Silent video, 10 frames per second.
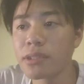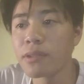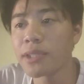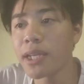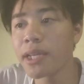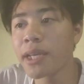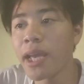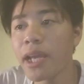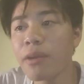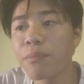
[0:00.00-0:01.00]
so that it
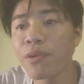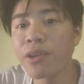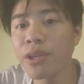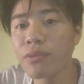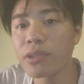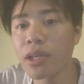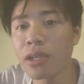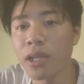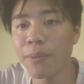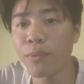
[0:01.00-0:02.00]
cannot produce
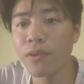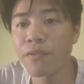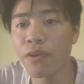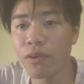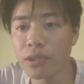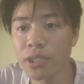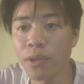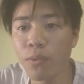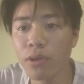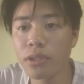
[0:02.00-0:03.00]
an upward force
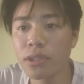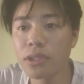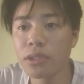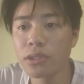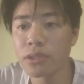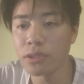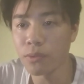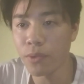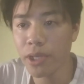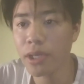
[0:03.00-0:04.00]
equal to
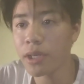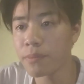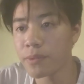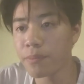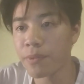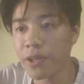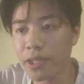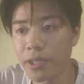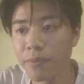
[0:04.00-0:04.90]
the weight of the brick,